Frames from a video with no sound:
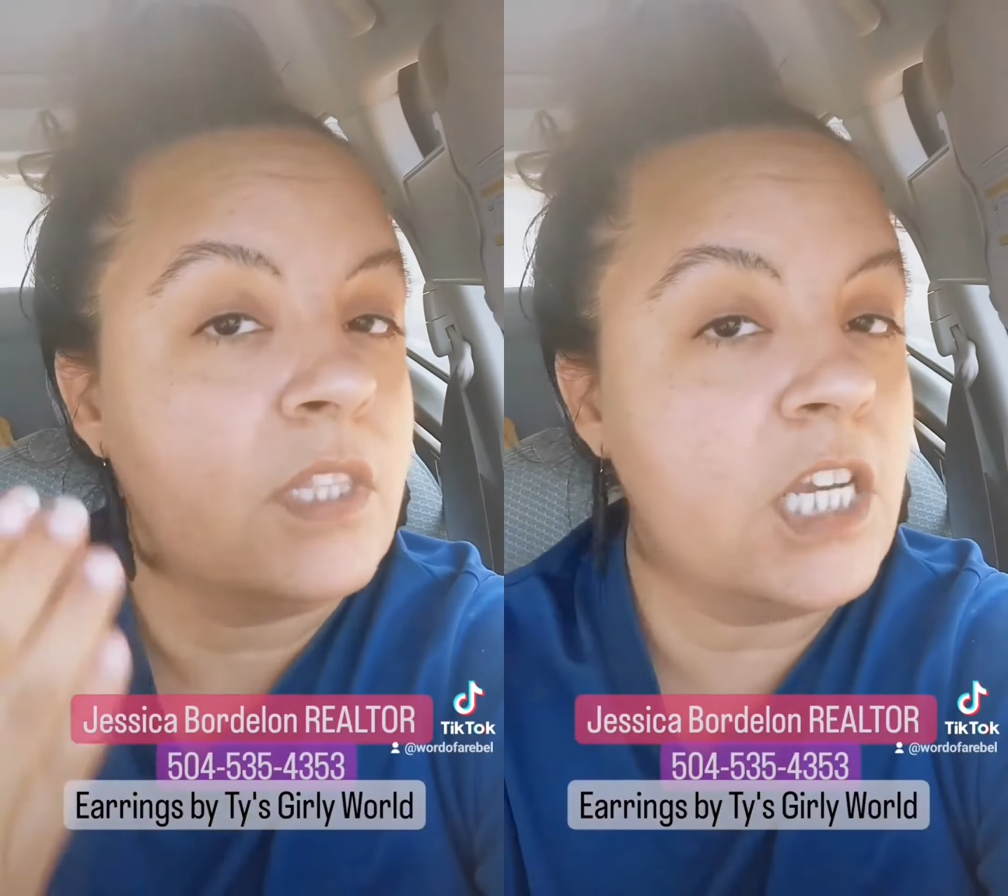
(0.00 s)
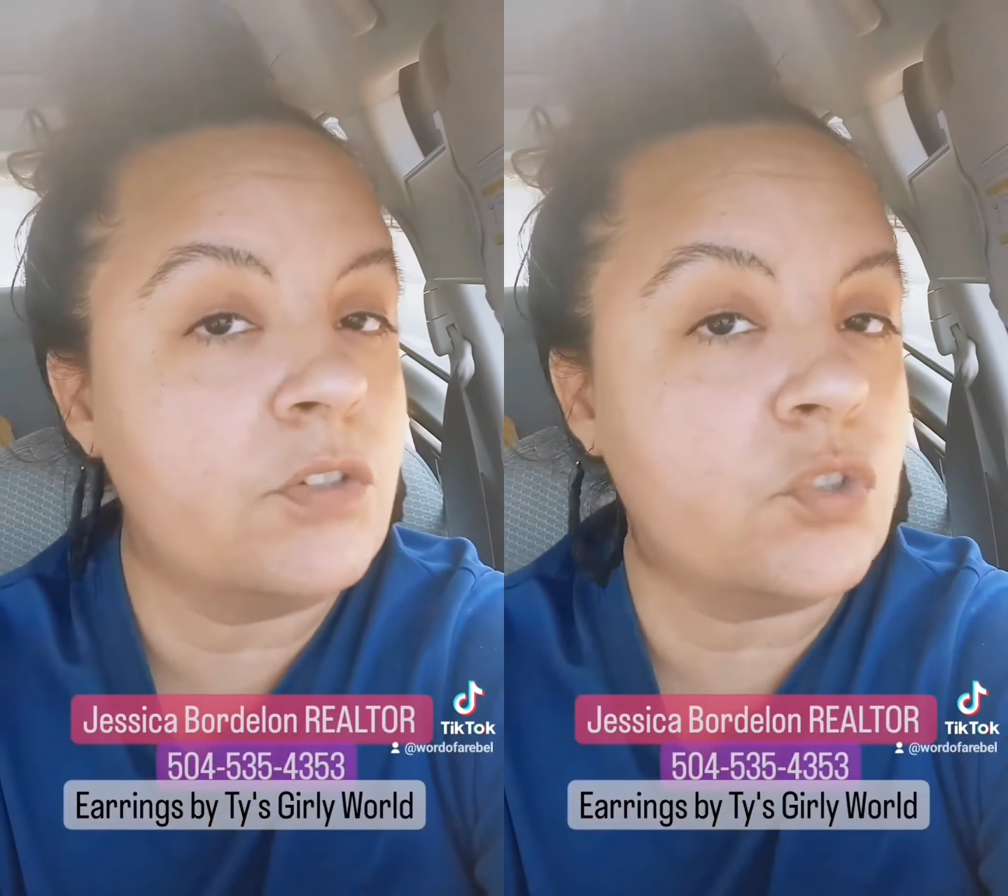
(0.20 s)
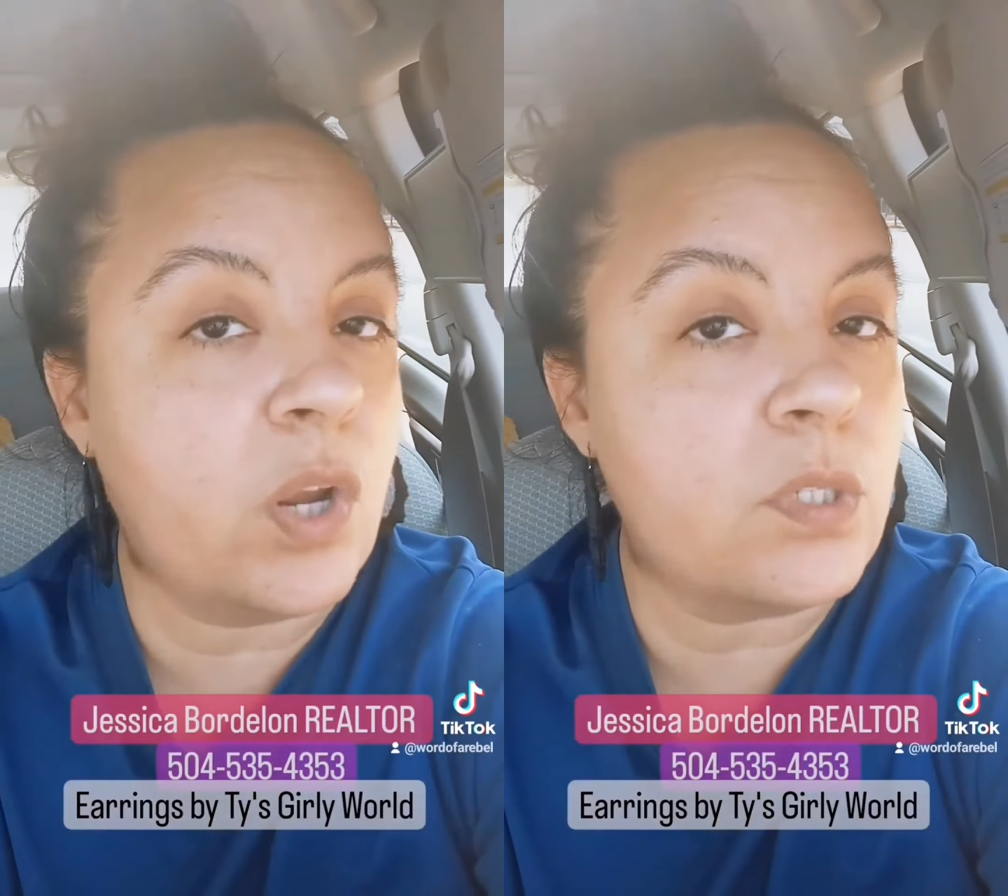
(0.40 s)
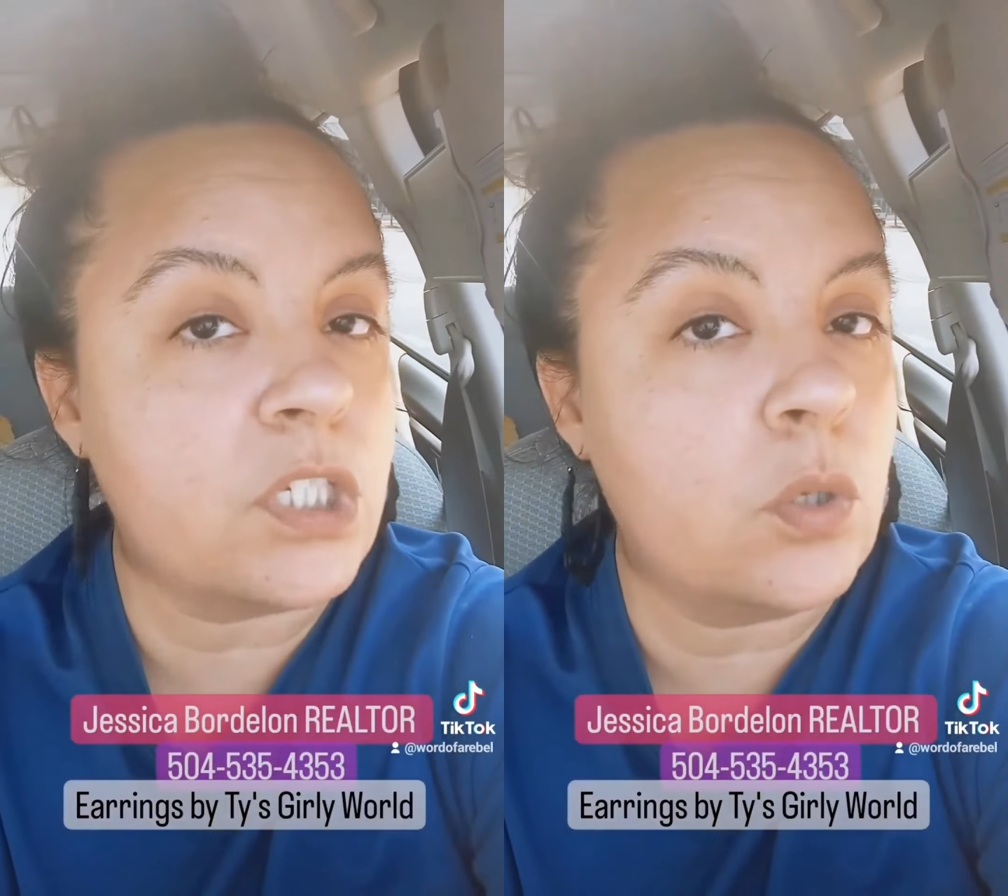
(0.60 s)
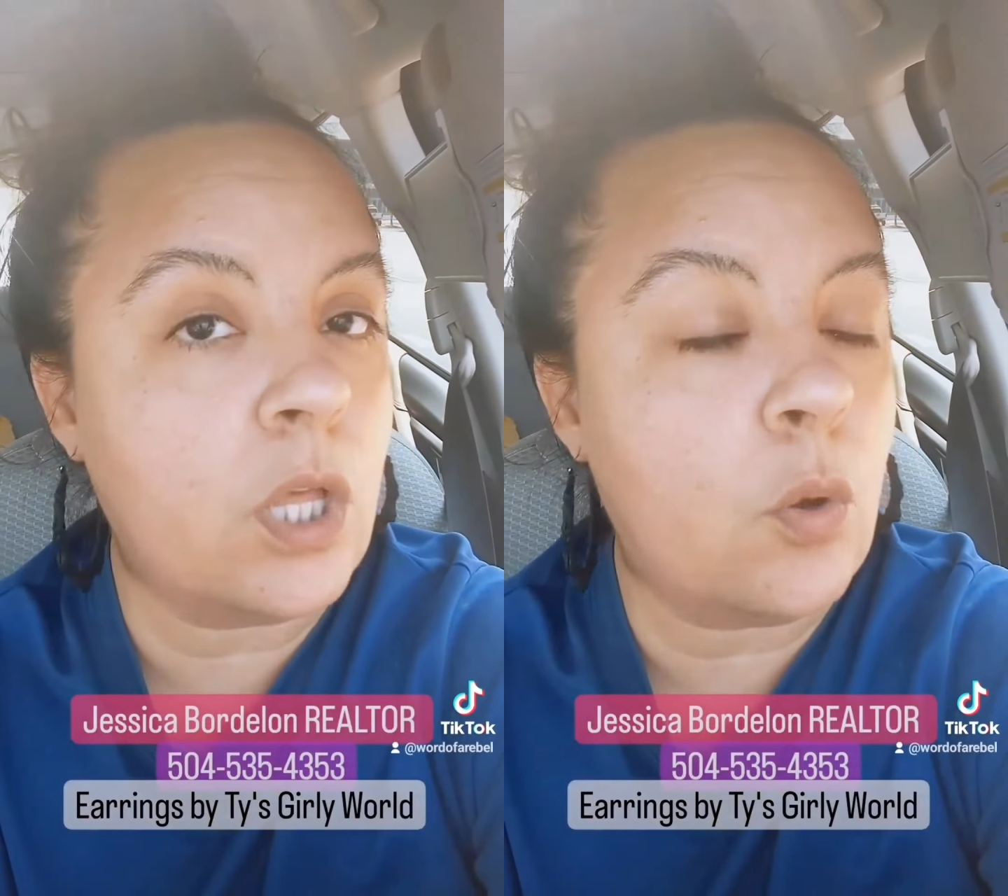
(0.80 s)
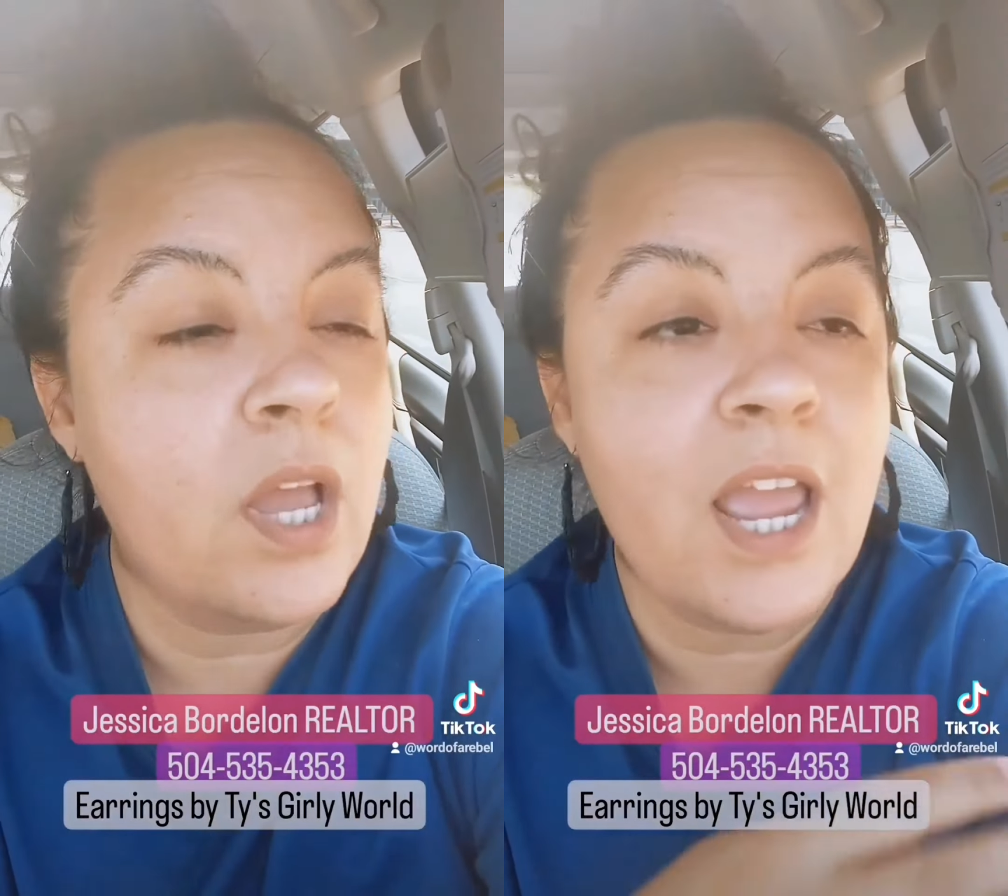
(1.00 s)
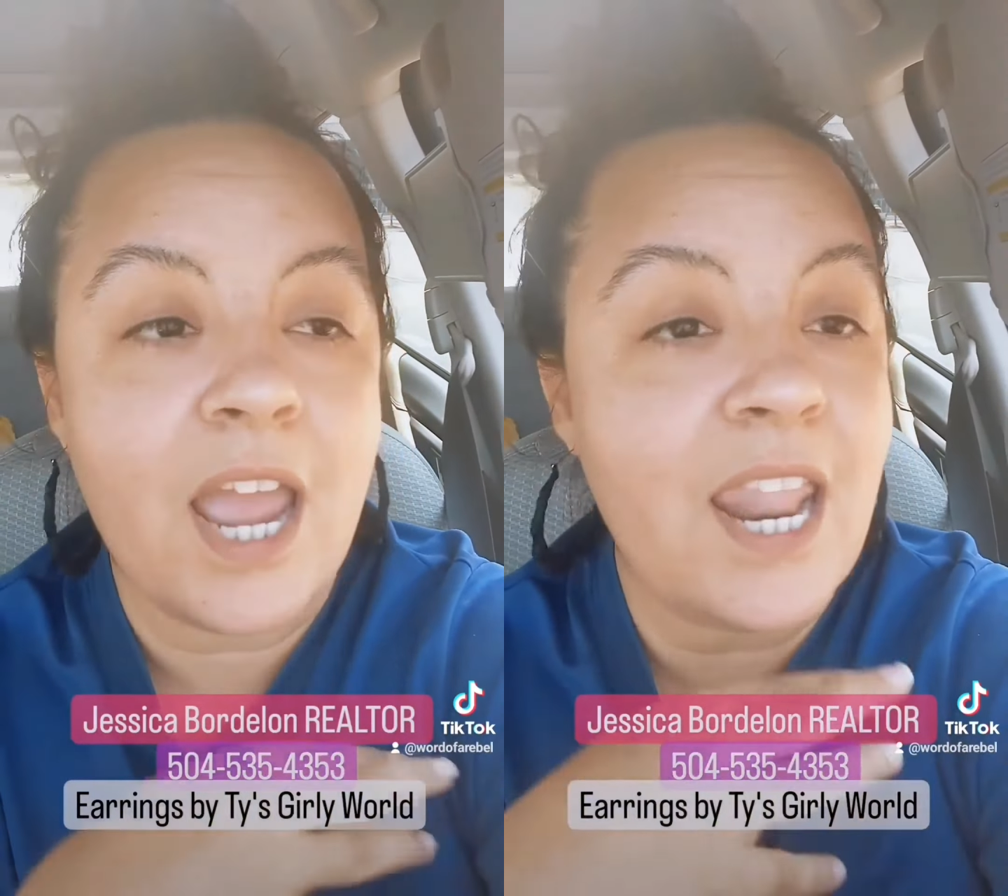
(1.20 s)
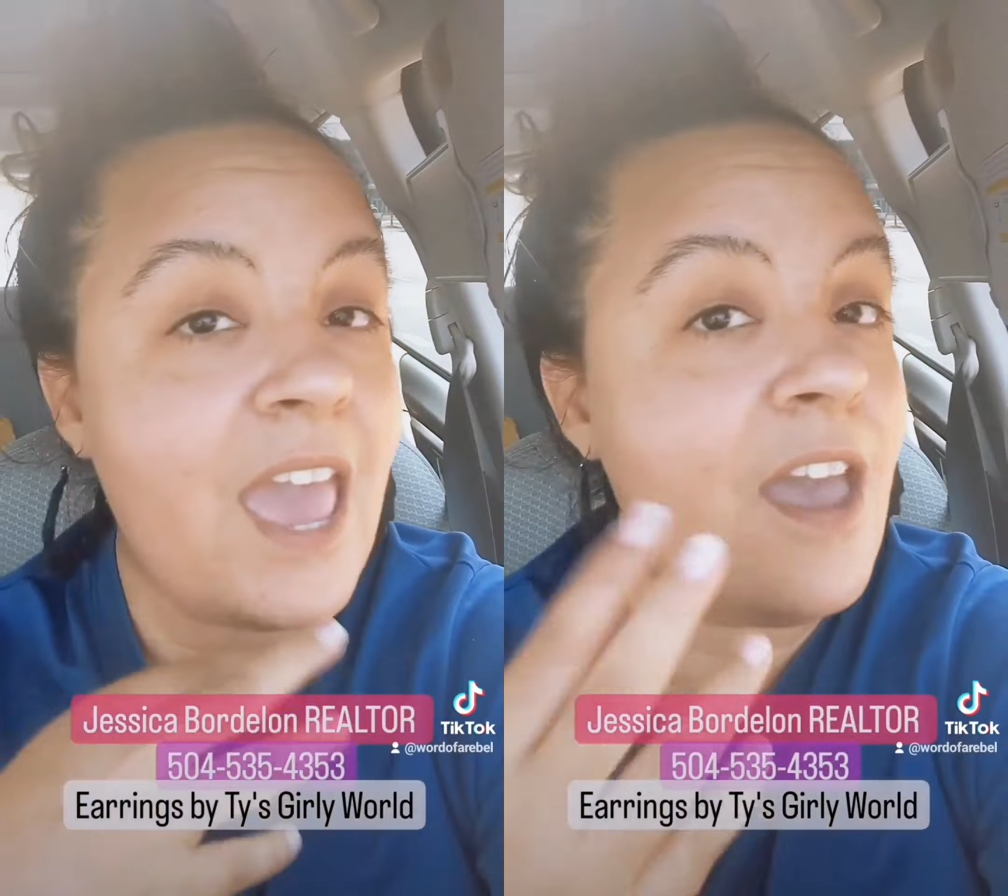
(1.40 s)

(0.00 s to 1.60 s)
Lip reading: the interest rate was so low and